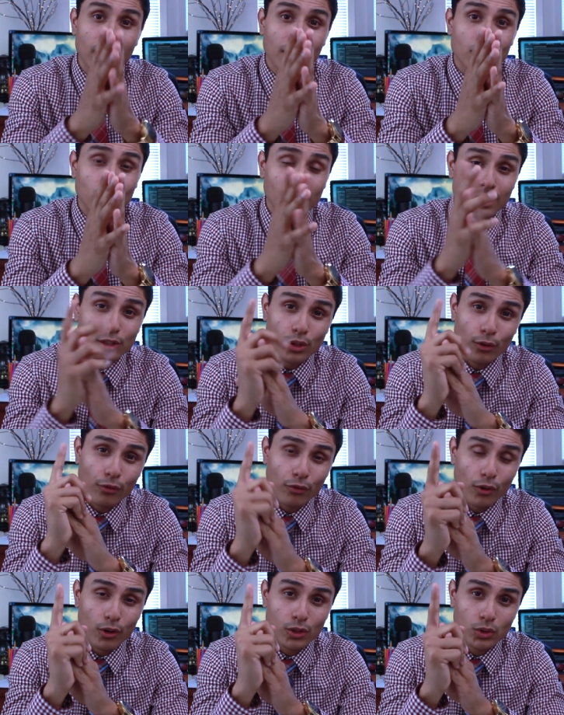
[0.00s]
So that's your
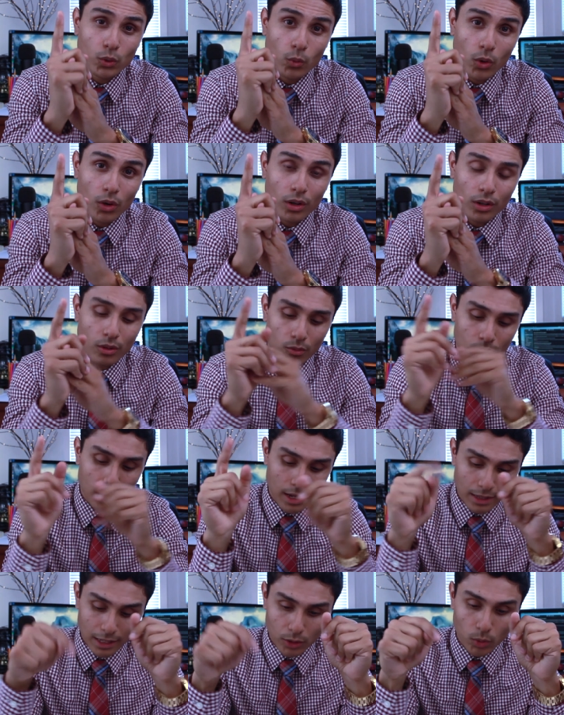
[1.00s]
first work,
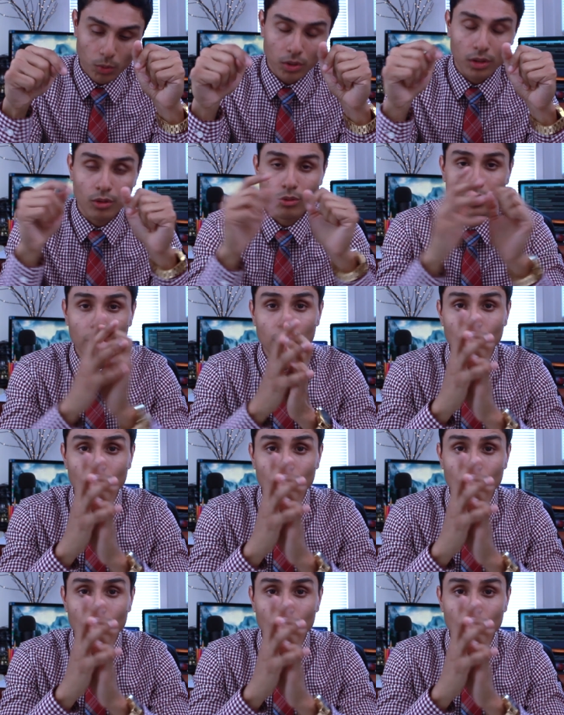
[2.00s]
right? And that's what we're going to read,